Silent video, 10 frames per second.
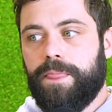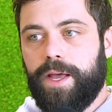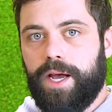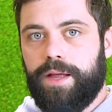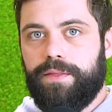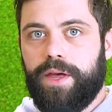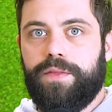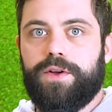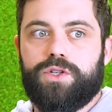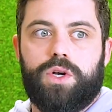And
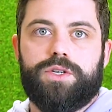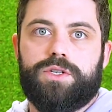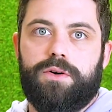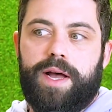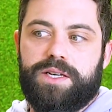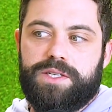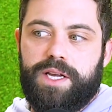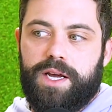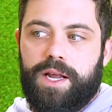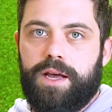then there's also
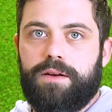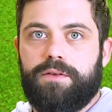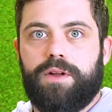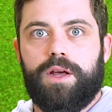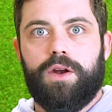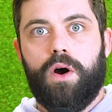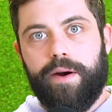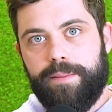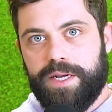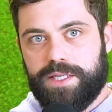SDNN and
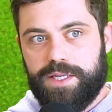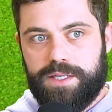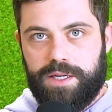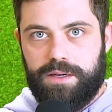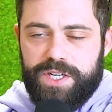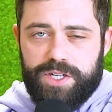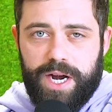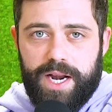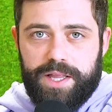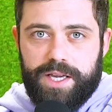RMSSD. These are
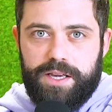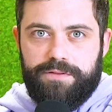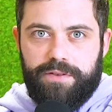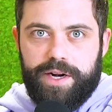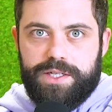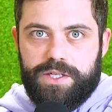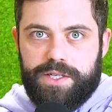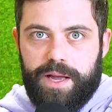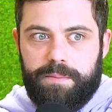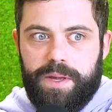kind of the key phrases
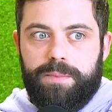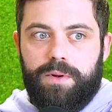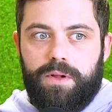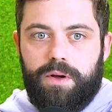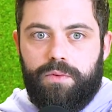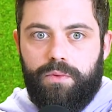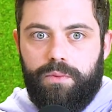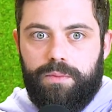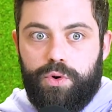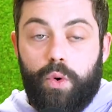that people
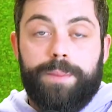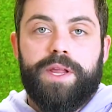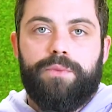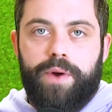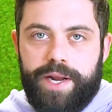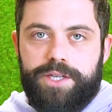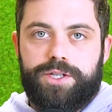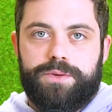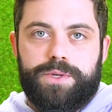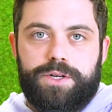normally run
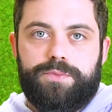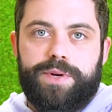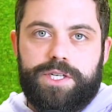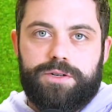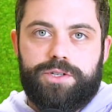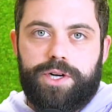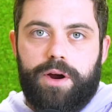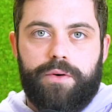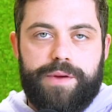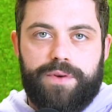into when they're researching
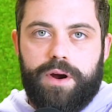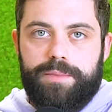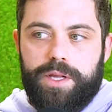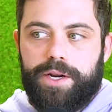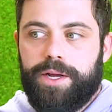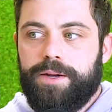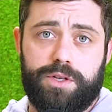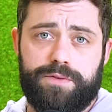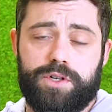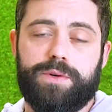heart rate variability. So
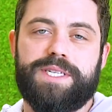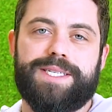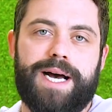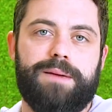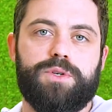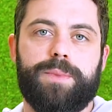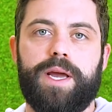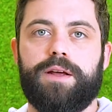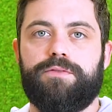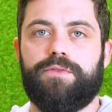the first one is time
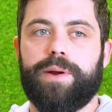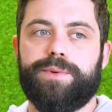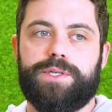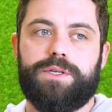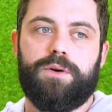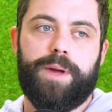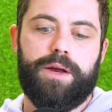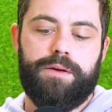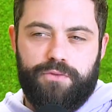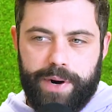domain and frequency
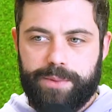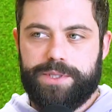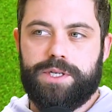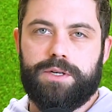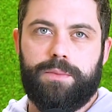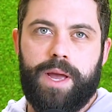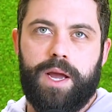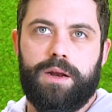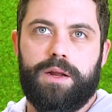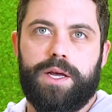domain. Frequency
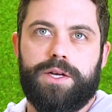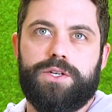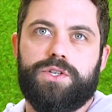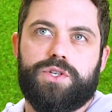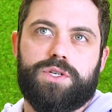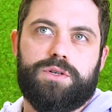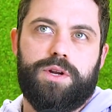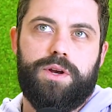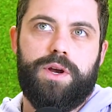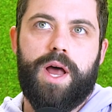domain is
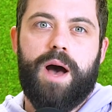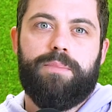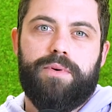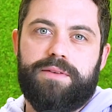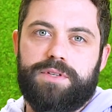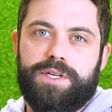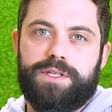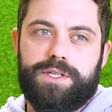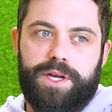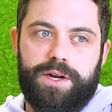not
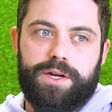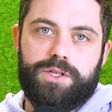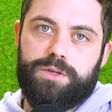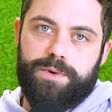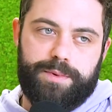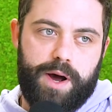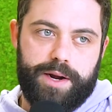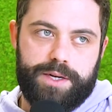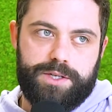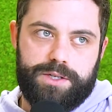prevalent in consumer
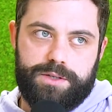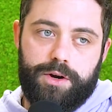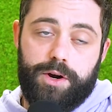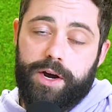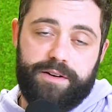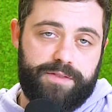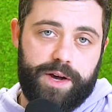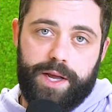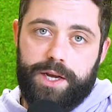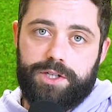products. You're not going to
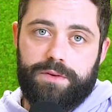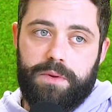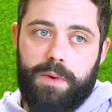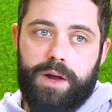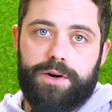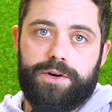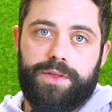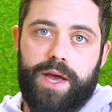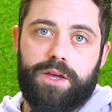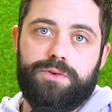find a HRV monitor
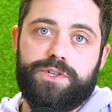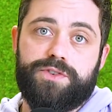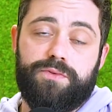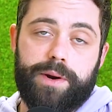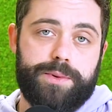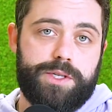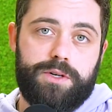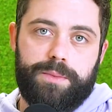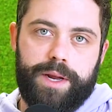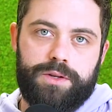that uses frequency
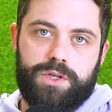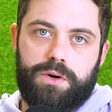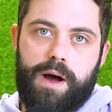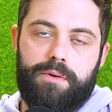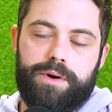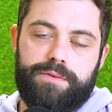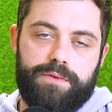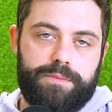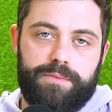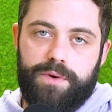domain, so I wouldn't
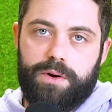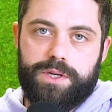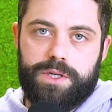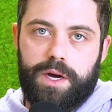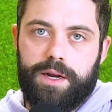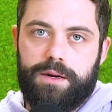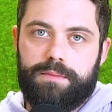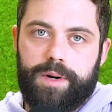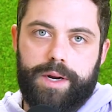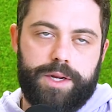even focus on it.
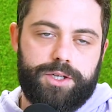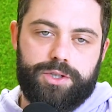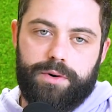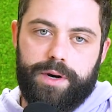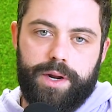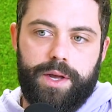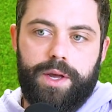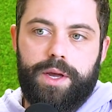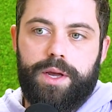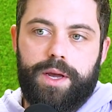But in short,
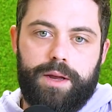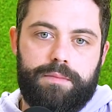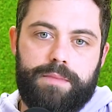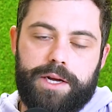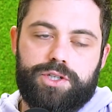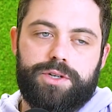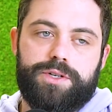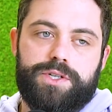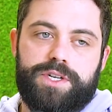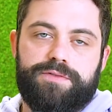it
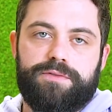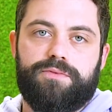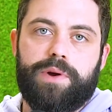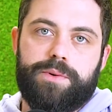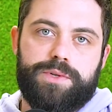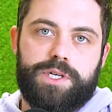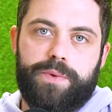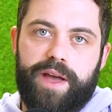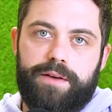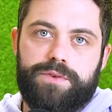measures different frequency
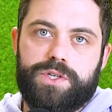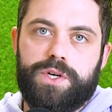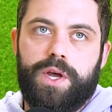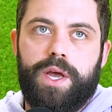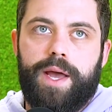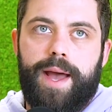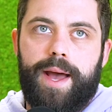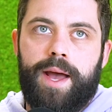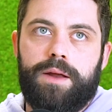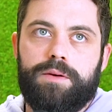waves,
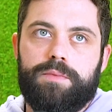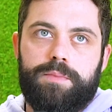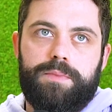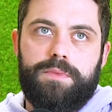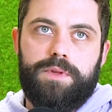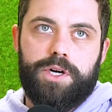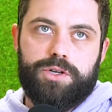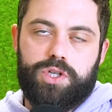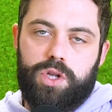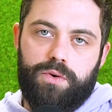and
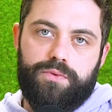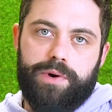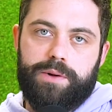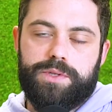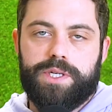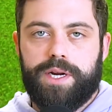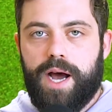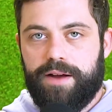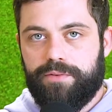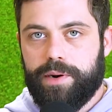there's low frequency and
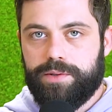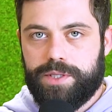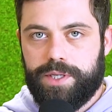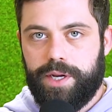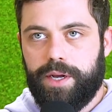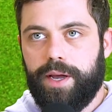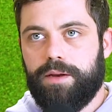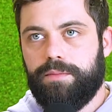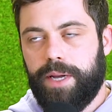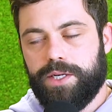high frequency,
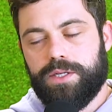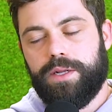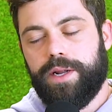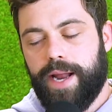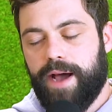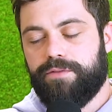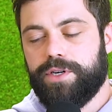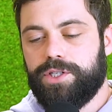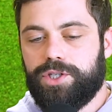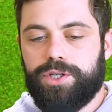and based on an
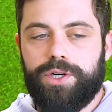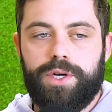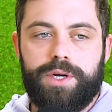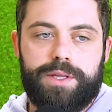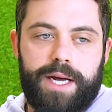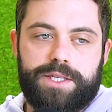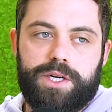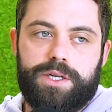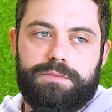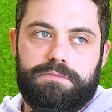average, that's
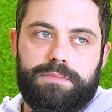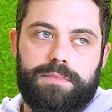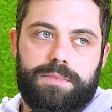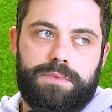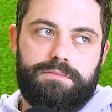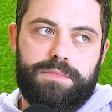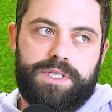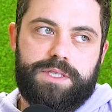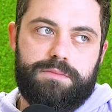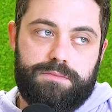going to
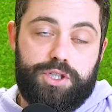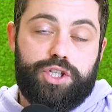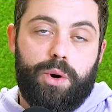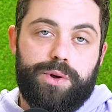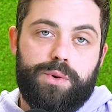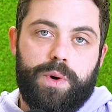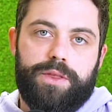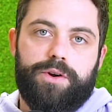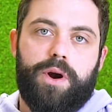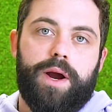show you
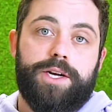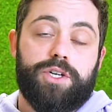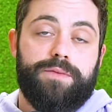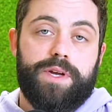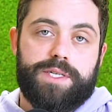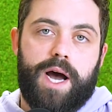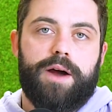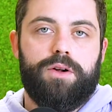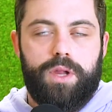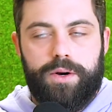whether your HRV is high
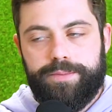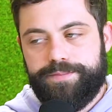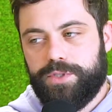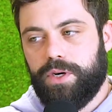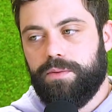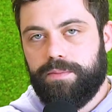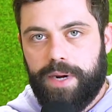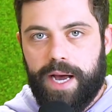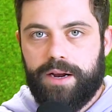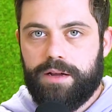or low. So
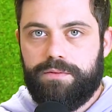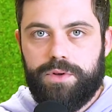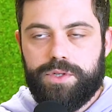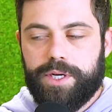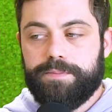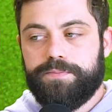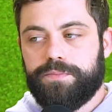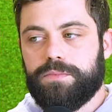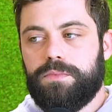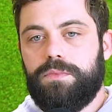kind of confusing.
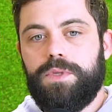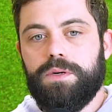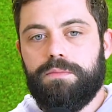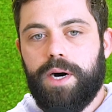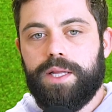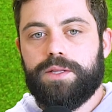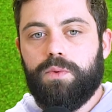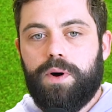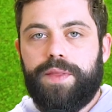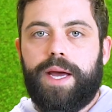But the
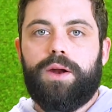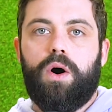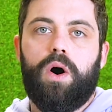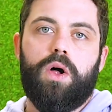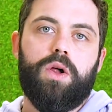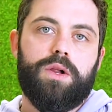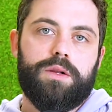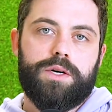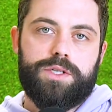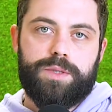one that all
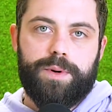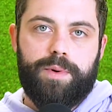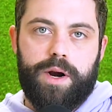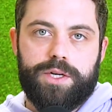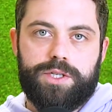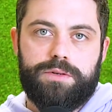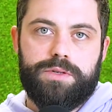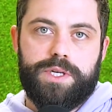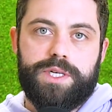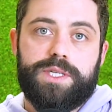consumer products
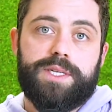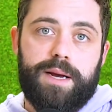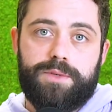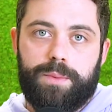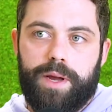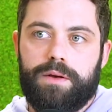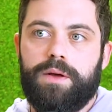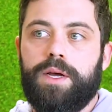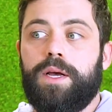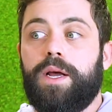use is the time domain.
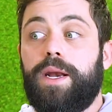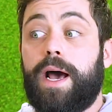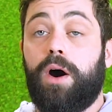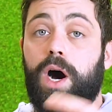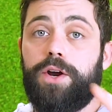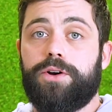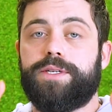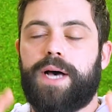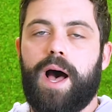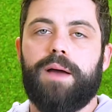Now, under
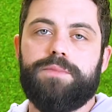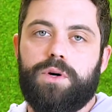time